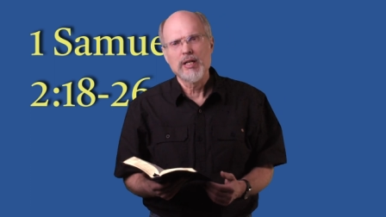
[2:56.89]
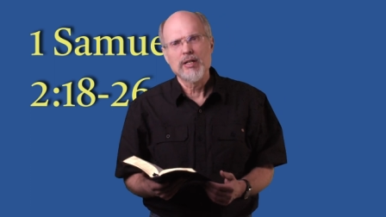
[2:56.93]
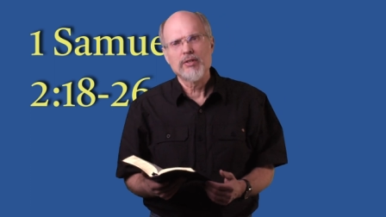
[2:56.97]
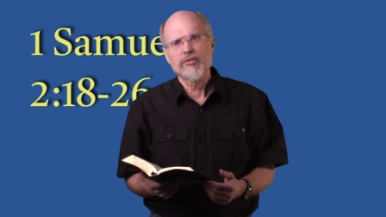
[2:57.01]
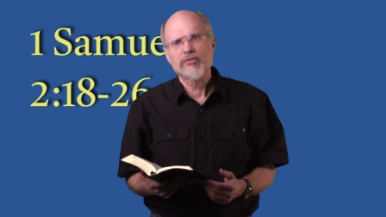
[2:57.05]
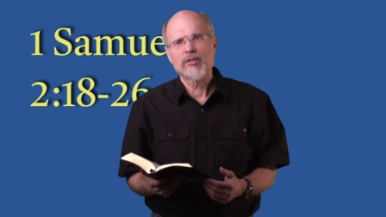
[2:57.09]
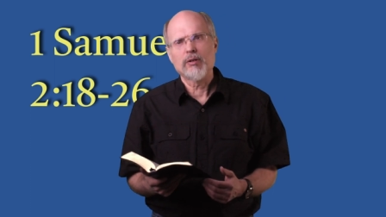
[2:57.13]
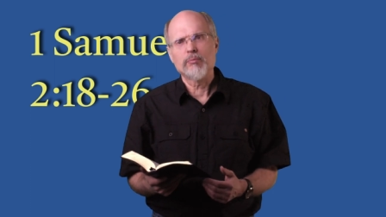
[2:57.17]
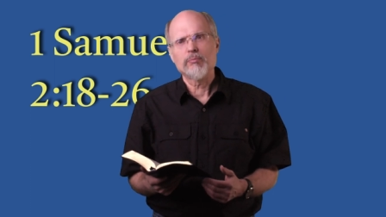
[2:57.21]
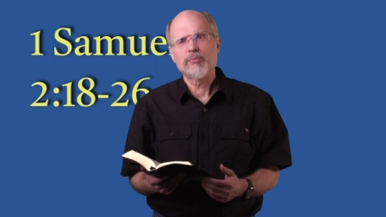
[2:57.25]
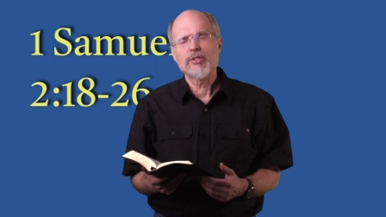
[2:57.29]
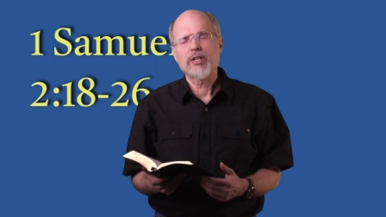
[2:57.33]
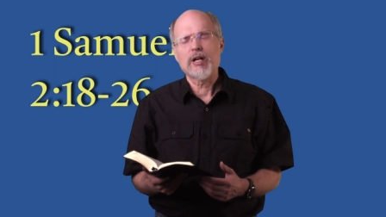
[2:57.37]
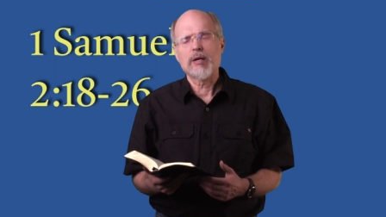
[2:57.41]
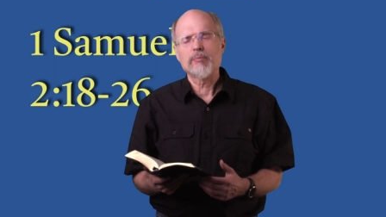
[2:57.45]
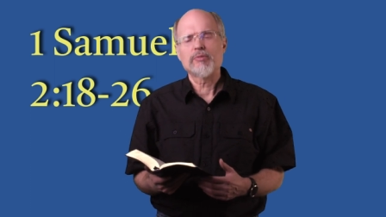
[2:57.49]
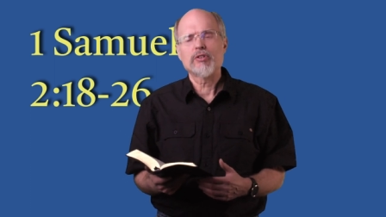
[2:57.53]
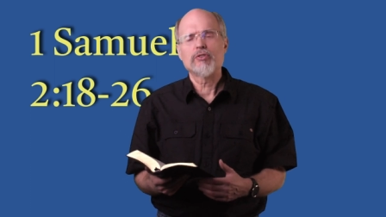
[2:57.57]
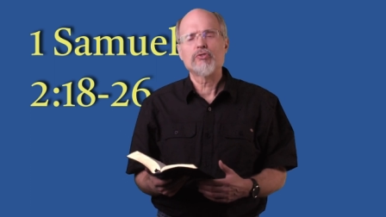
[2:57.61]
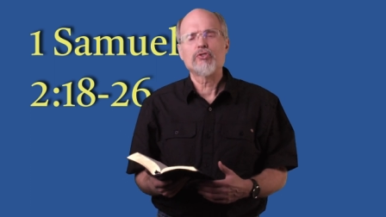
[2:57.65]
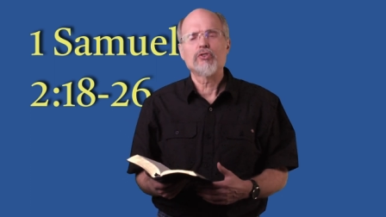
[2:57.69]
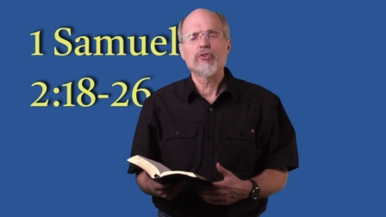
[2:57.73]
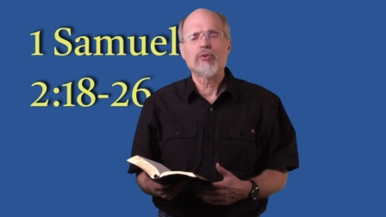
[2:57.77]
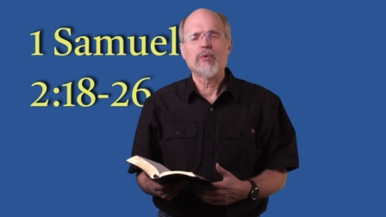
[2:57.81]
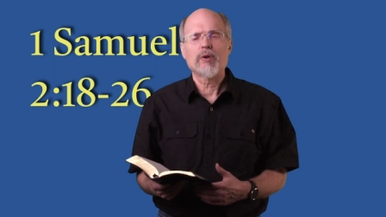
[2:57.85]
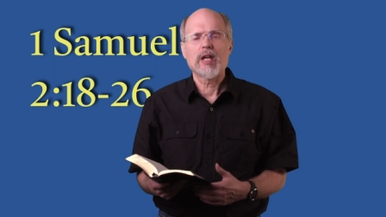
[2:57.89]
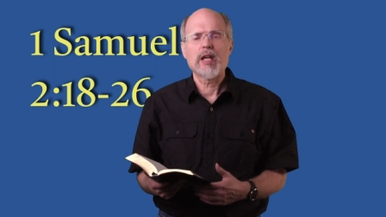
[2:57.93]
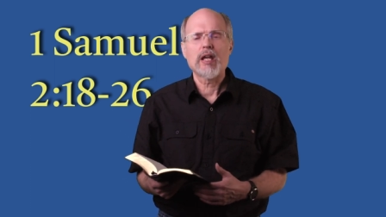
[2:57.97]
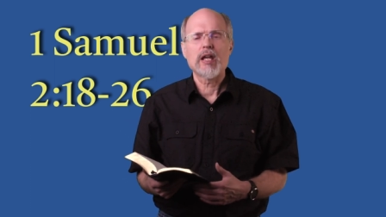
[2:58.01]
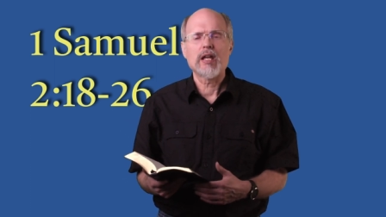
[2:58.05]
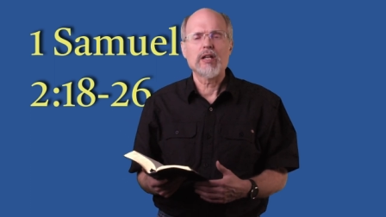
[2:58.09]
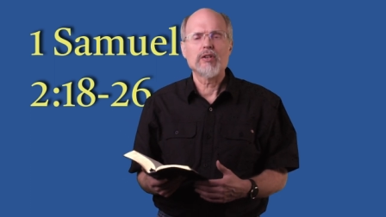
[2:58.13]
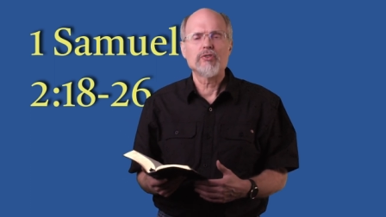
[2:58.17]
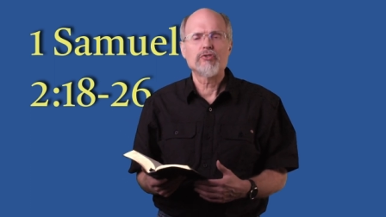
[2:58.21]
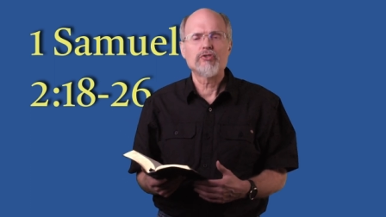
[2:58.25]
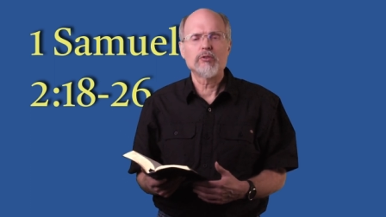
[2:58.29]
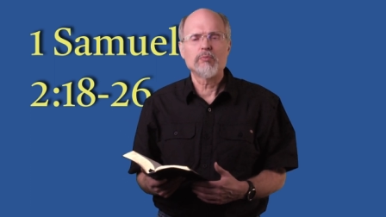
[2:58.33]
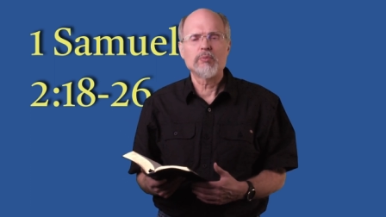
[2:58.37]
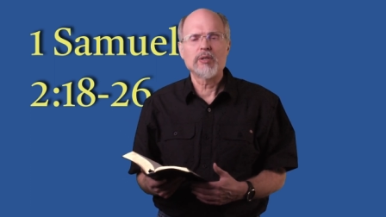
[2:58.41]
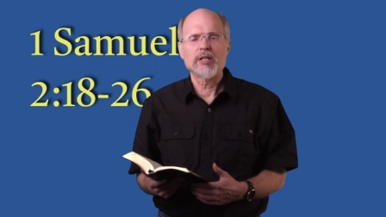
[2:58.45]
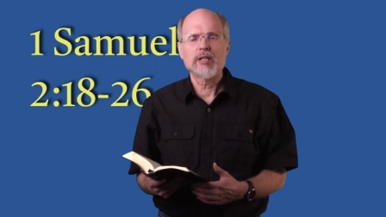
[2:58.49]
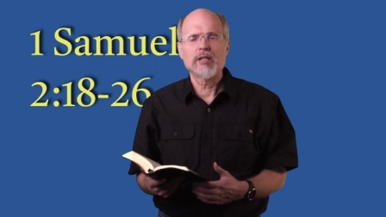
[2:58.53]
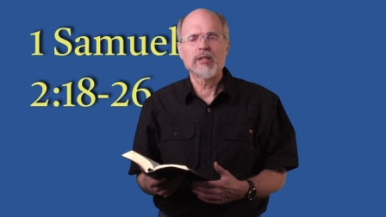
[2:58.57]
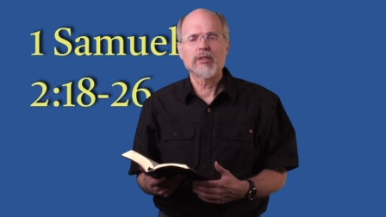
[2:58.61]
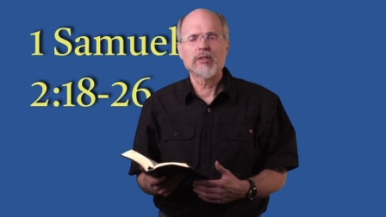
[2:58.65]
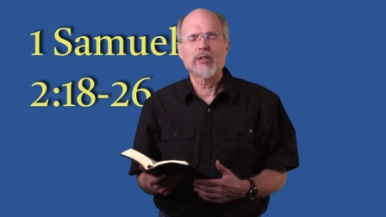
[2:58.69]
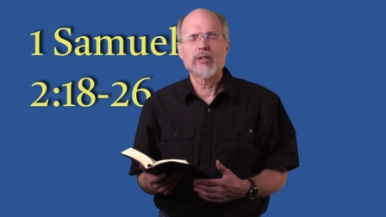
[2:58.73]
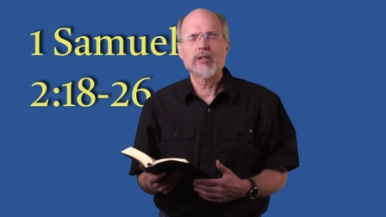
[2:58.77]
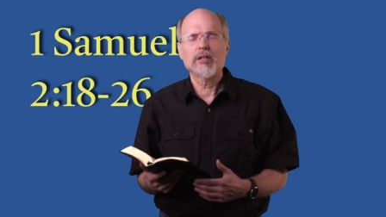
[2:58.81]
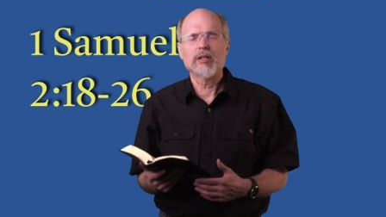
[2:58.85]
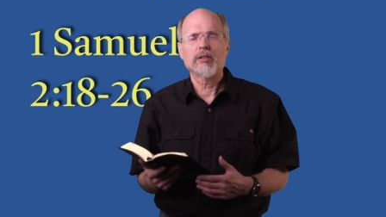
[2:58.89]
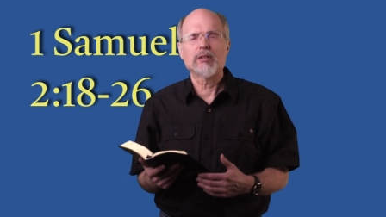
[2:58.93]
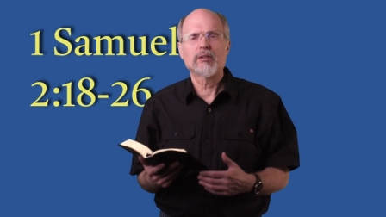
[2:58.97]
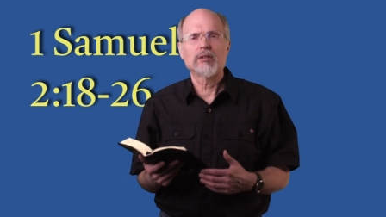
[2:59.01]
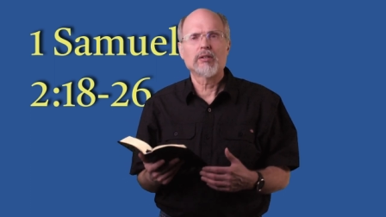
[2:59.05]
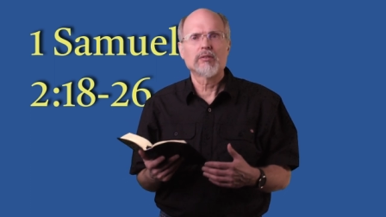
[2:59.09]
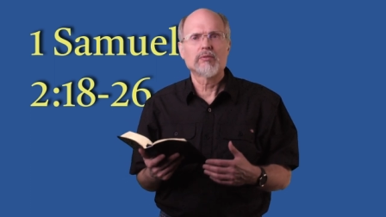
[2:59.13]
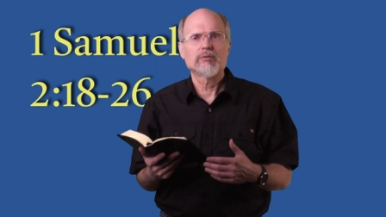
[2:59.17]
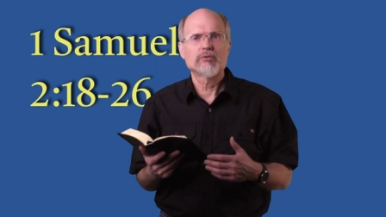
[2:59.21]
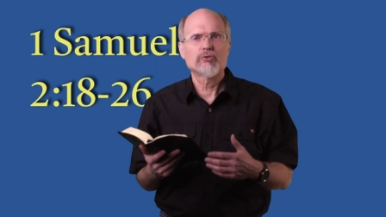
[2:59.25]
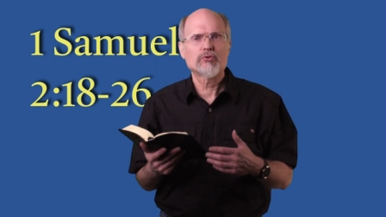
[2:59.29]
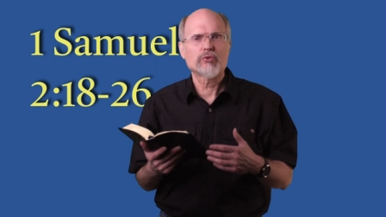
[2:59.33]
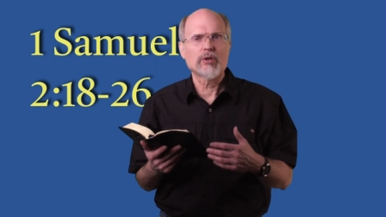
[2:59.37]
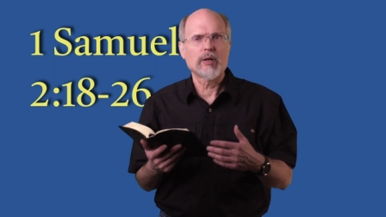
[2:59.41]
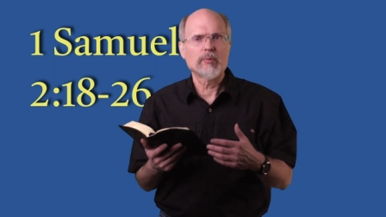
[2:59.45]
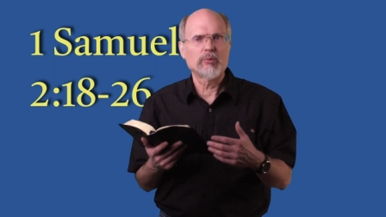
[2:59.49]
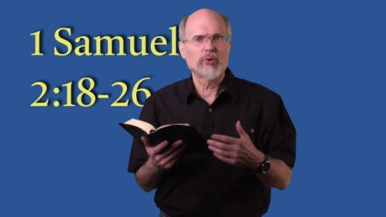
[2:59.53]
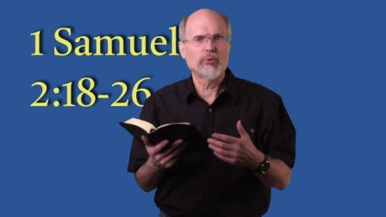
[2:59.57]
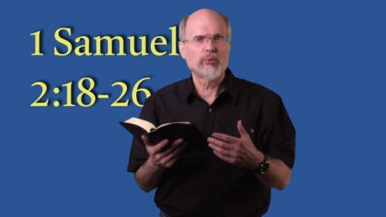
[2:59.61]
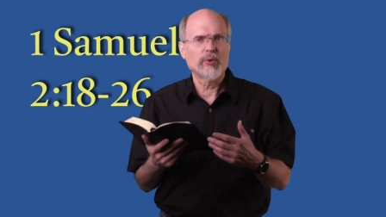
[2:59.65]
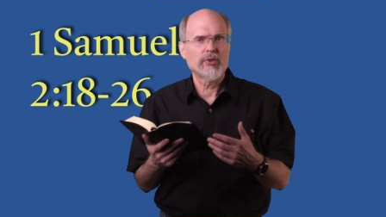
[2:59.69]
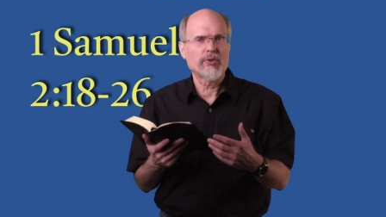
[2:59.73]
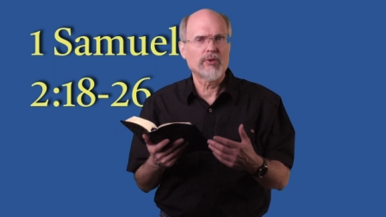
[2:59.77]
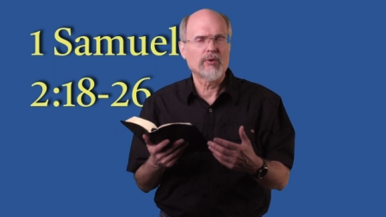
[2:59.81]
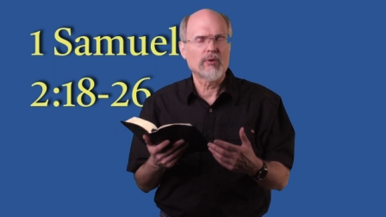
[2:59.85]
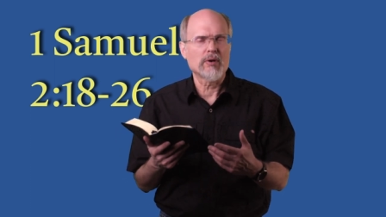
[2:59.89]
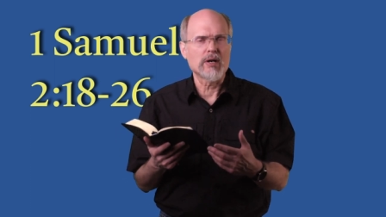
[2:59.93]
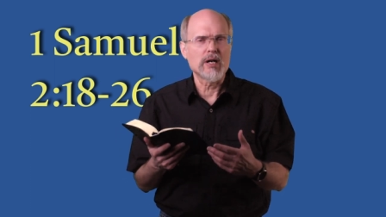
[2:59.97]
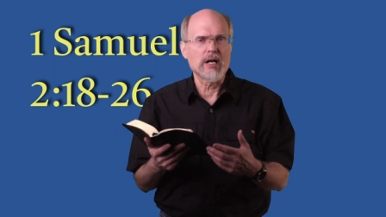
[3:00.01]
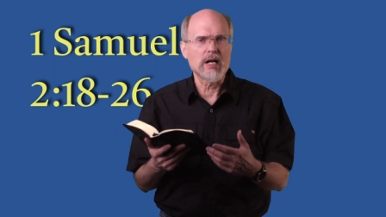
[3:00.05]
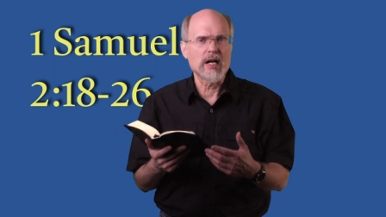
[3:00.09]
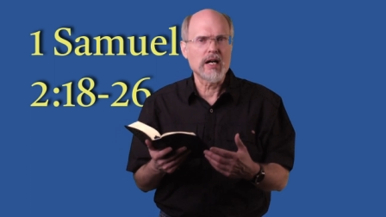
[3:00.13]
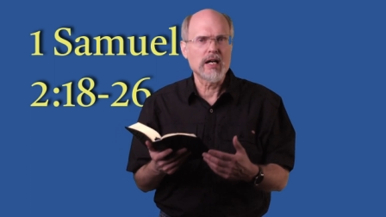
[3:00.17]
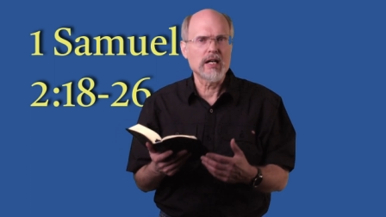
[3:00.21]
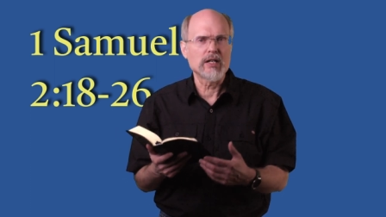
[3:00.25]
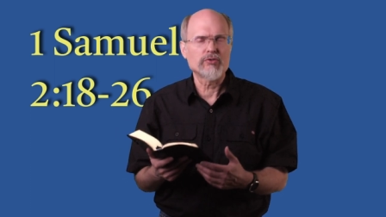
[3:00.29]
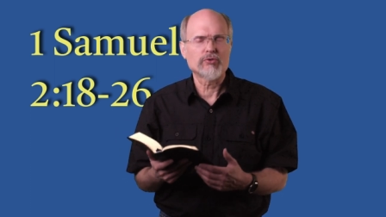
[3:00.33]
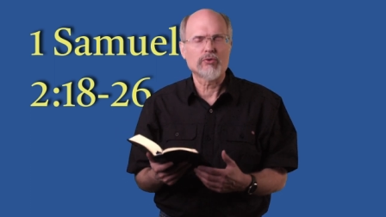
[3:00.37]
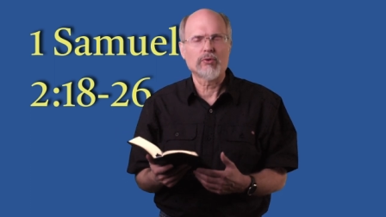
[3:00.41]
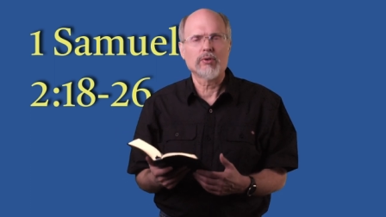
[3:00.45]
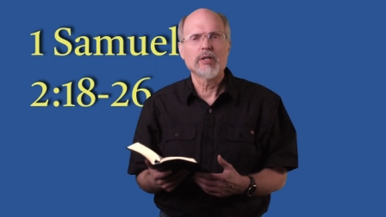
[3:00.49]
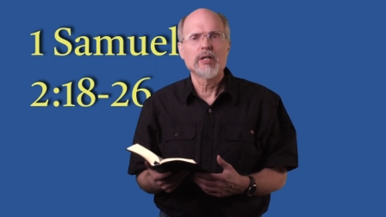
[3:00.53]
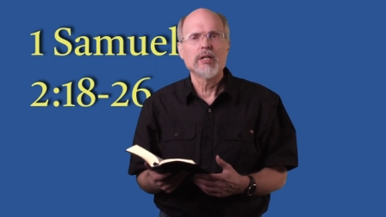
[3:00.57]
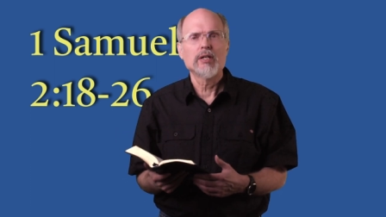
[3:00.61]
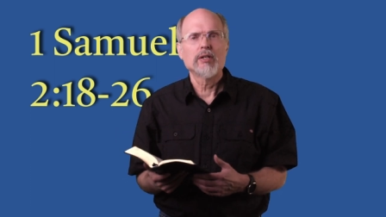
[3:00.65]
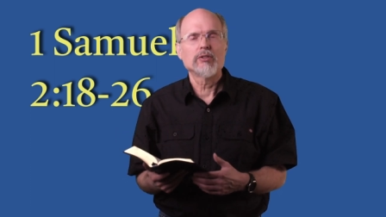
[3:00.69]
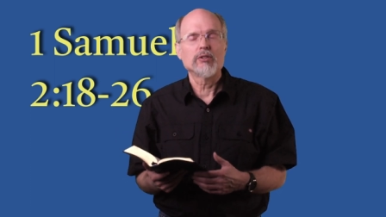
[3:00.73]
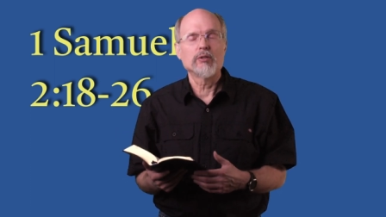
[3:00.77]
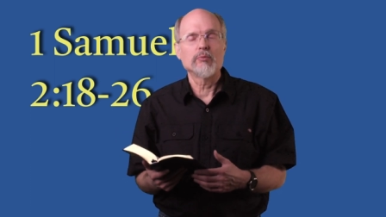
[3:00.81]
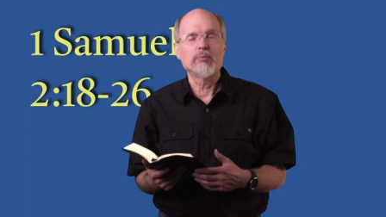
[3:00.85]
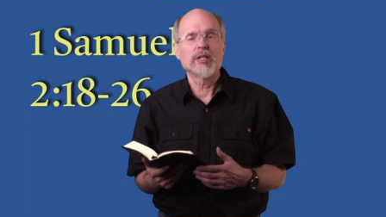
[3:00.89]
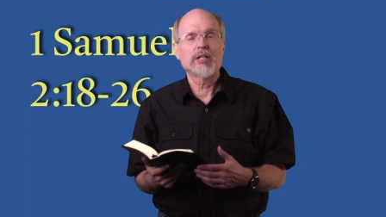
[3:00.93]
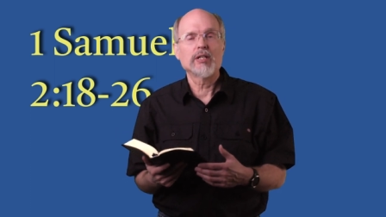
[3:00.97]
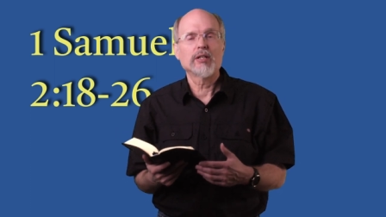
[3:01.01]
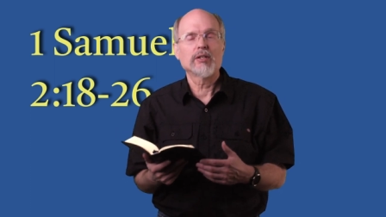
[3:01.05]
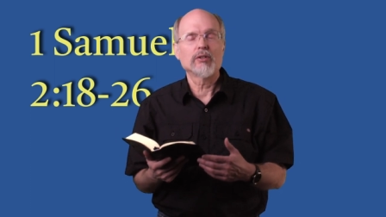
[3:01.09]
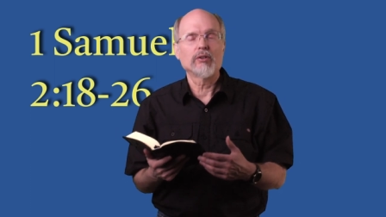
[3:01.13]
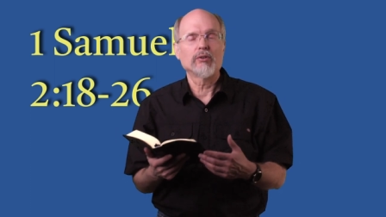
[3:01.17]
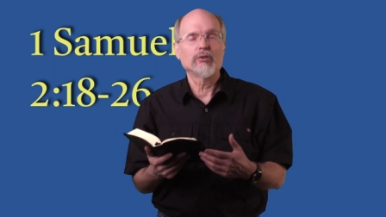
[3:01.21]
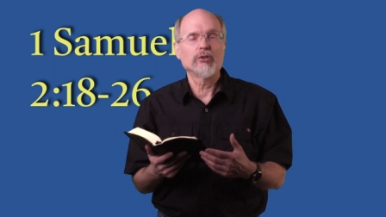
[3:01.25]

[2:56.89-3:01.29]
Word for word: Sometimes as you age, you begin to get trouble with your eyes, or you begin to